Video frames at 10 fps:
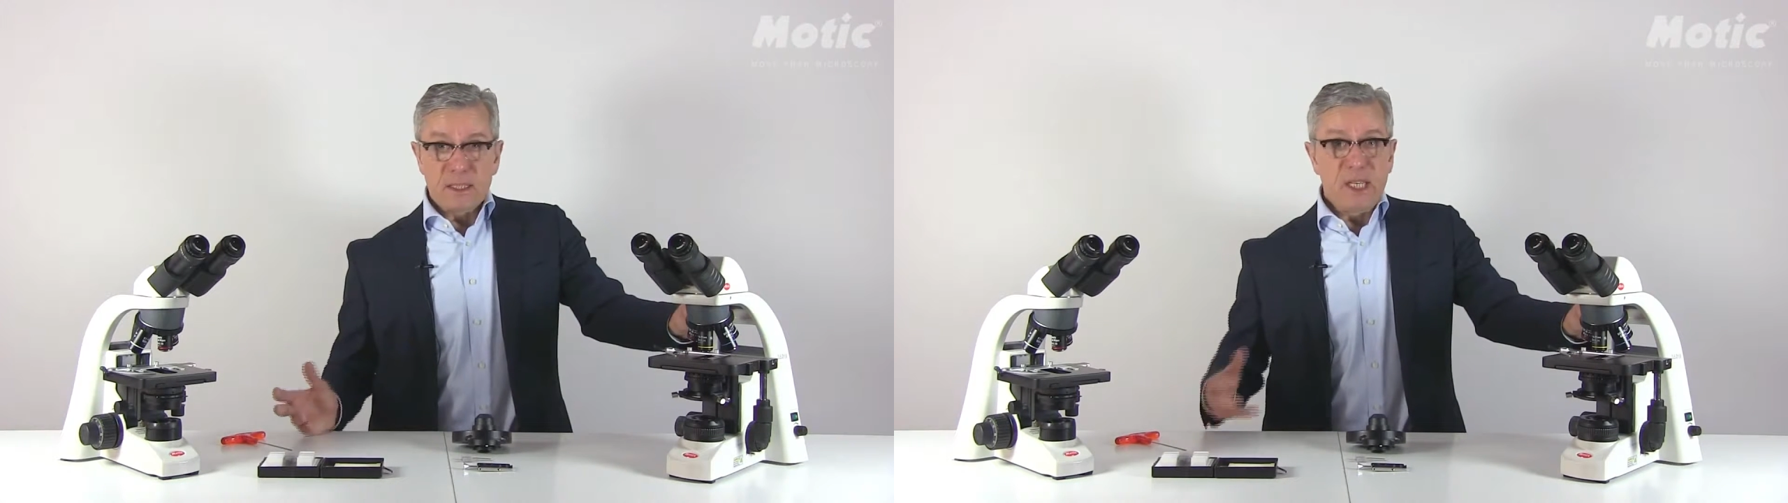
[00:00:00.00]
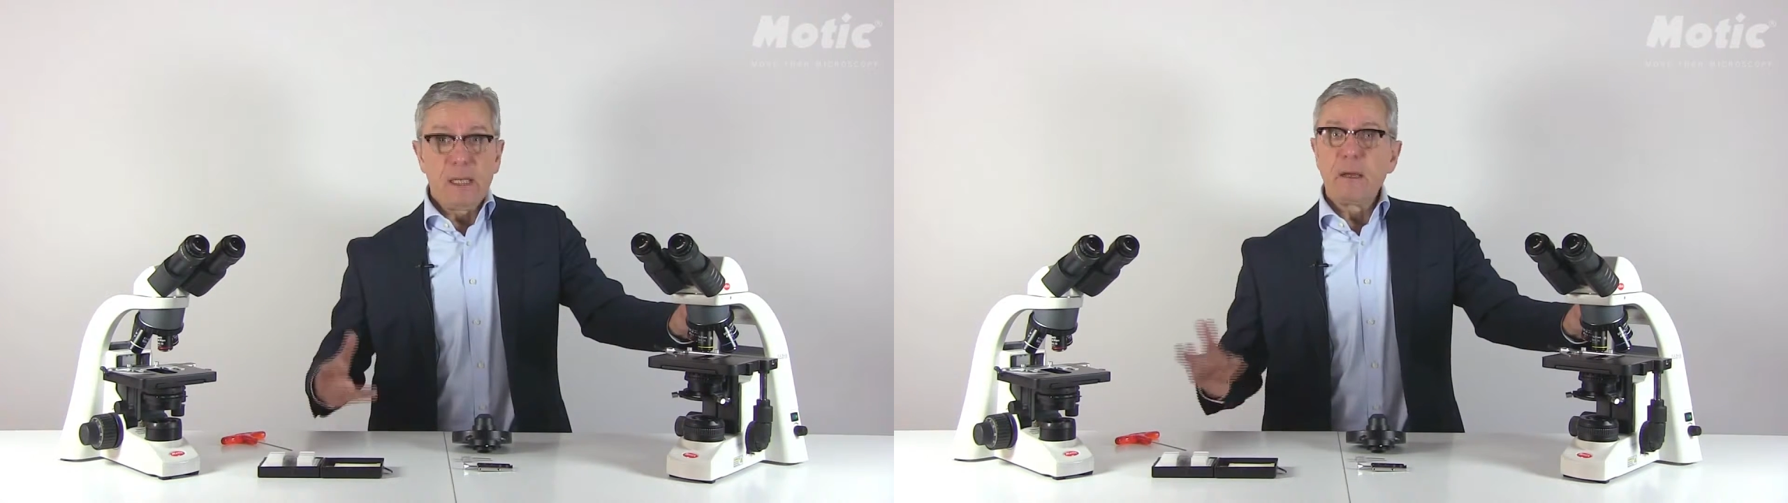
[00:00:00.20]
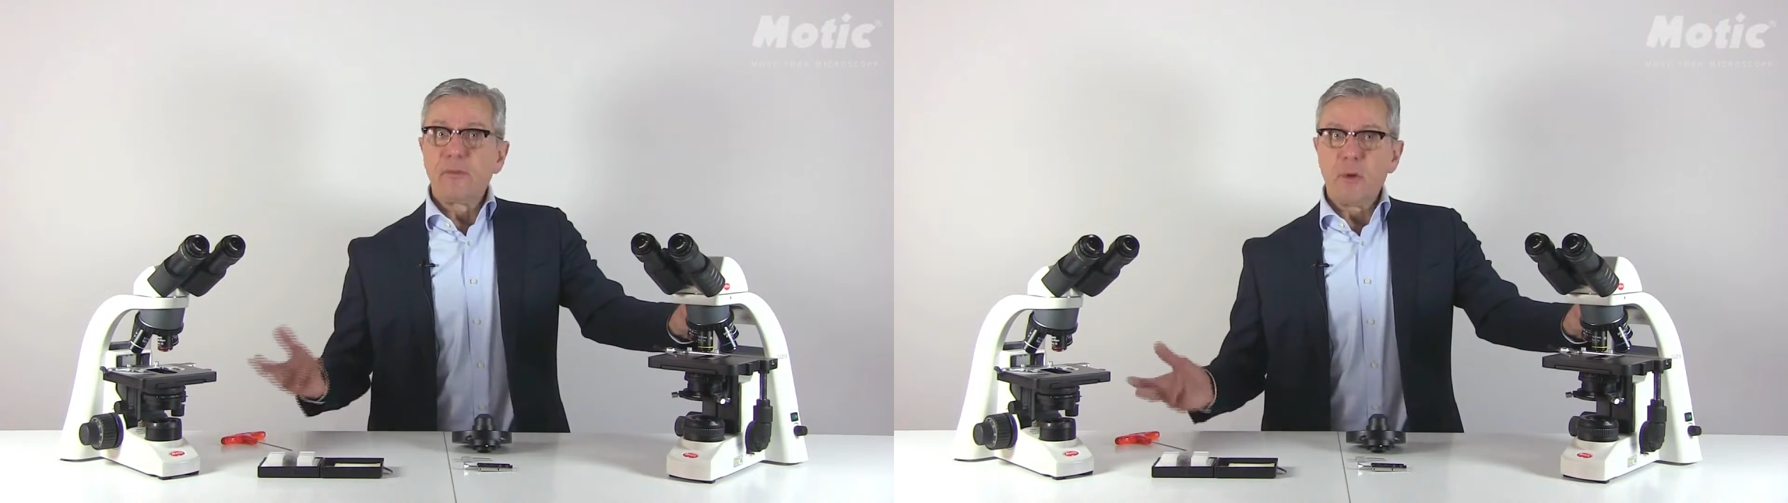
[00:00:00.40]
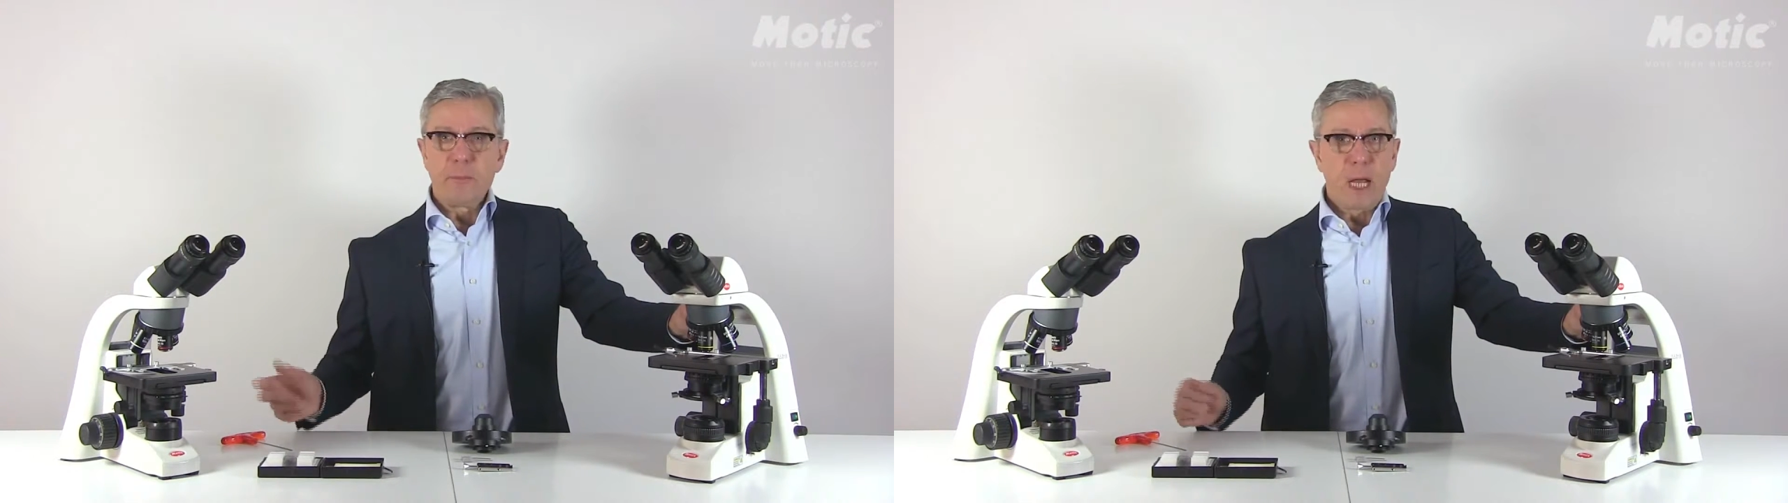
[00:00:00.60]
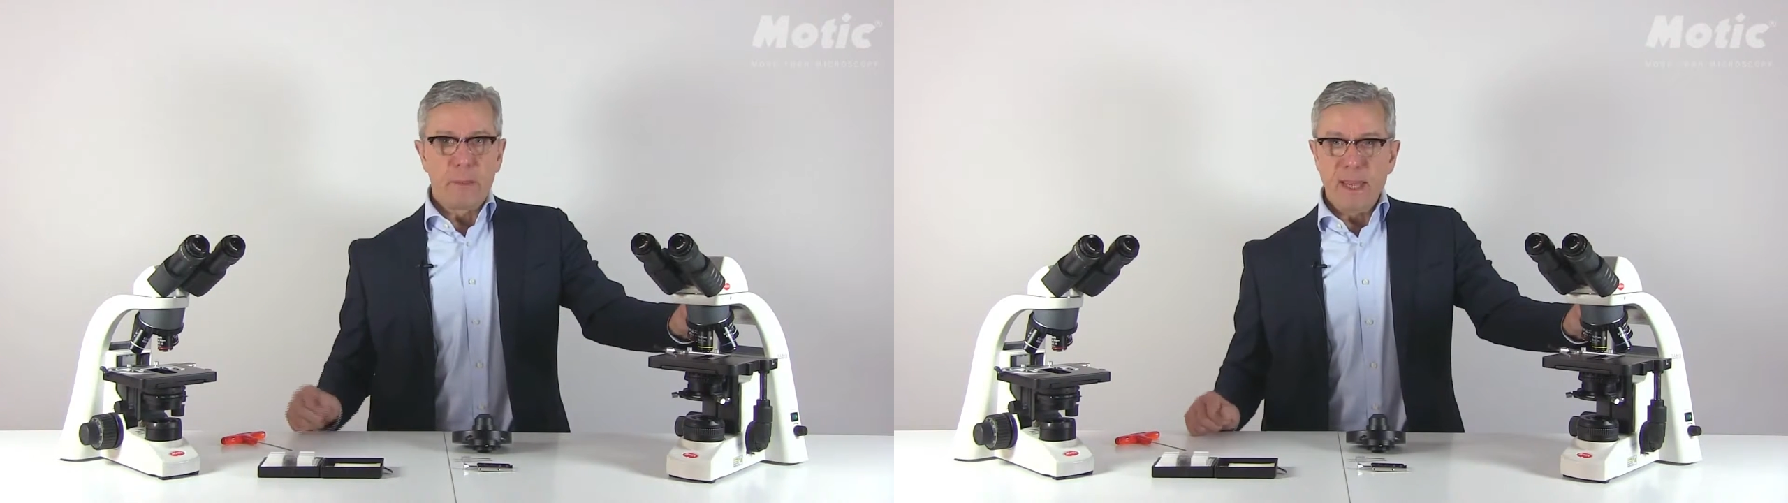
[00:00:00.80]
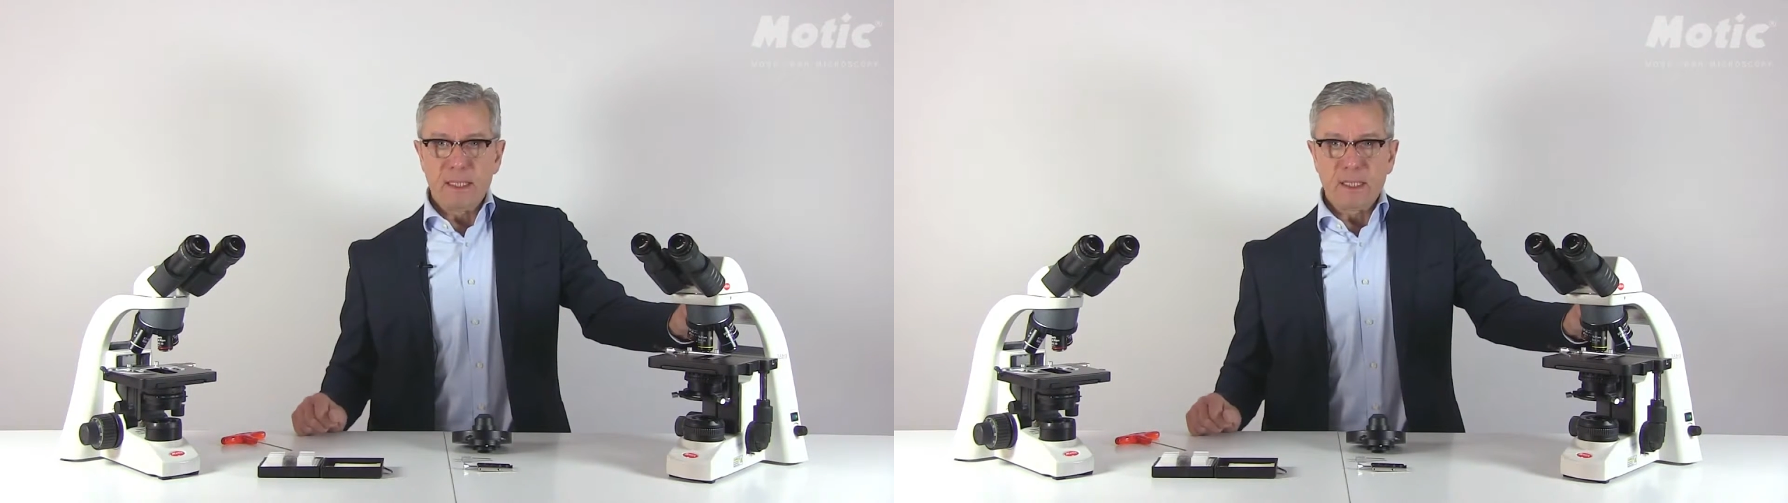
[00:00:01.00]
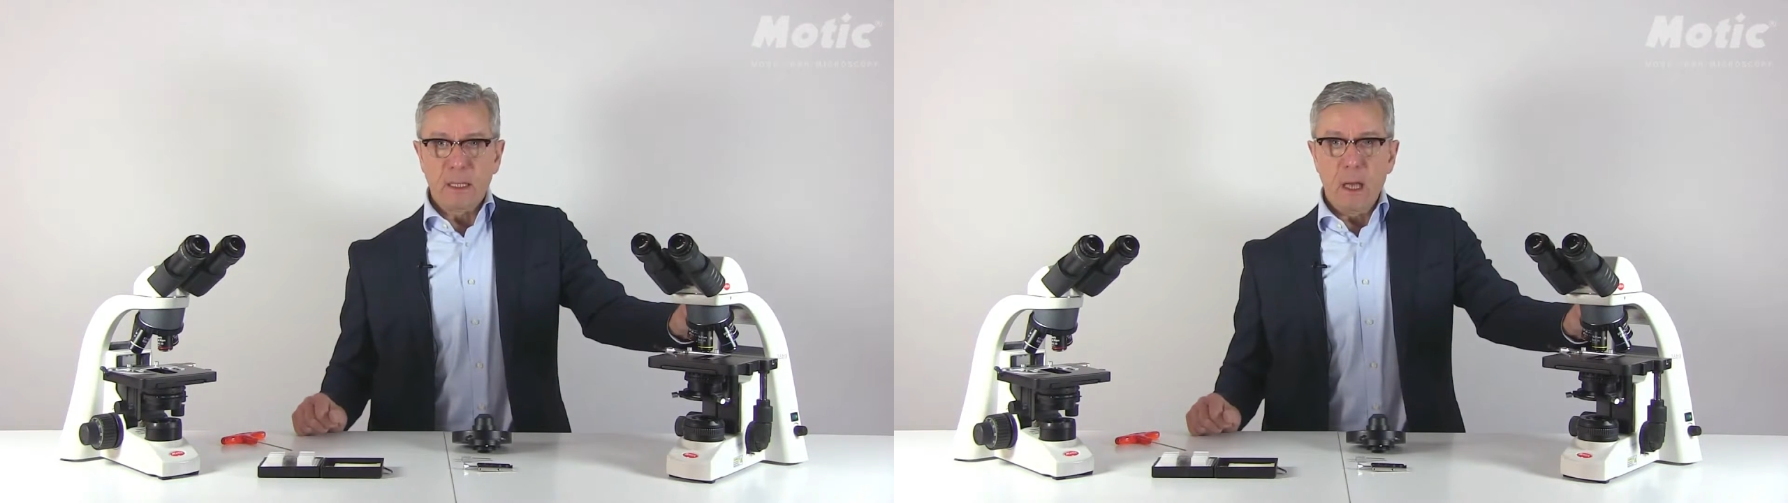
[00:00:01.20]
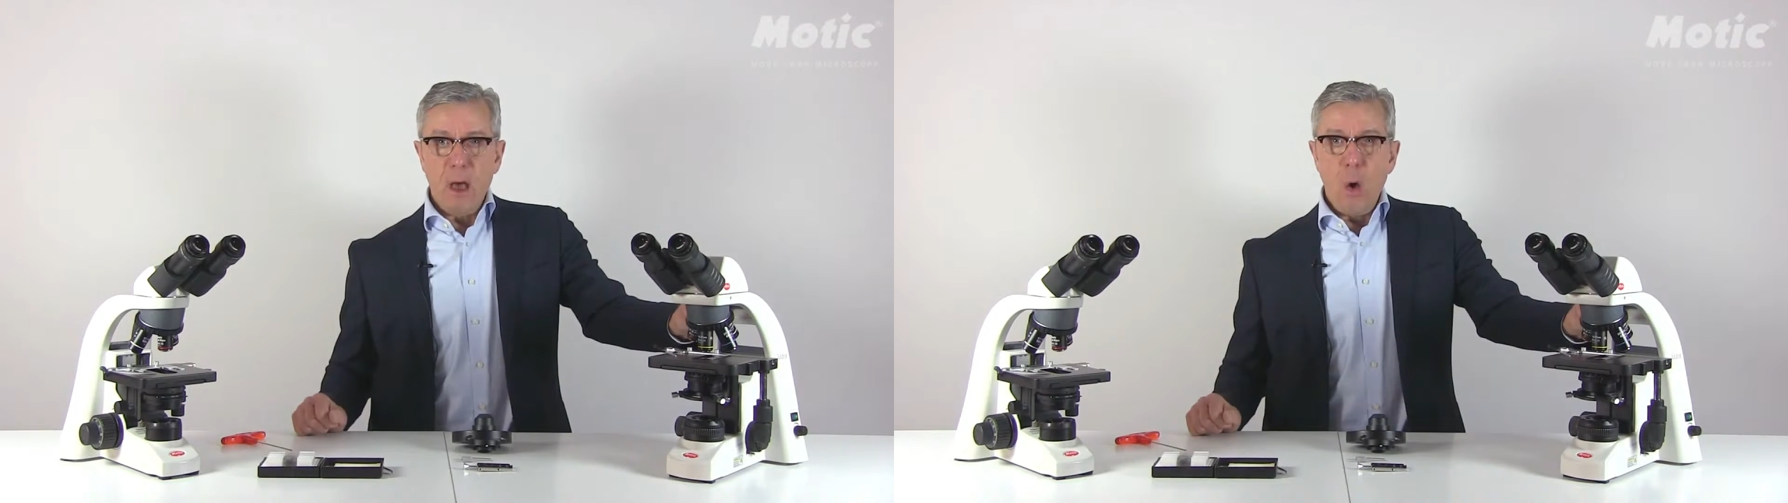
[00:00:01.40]
cilia from
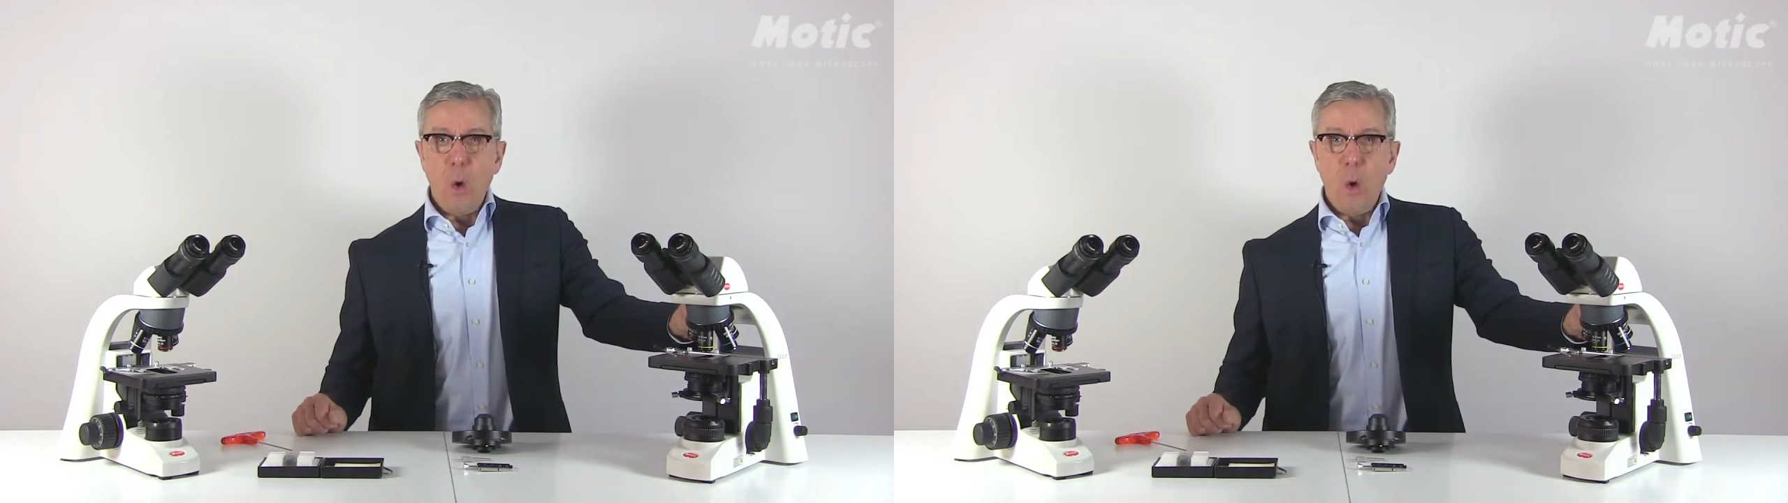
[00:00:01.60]
paramecia,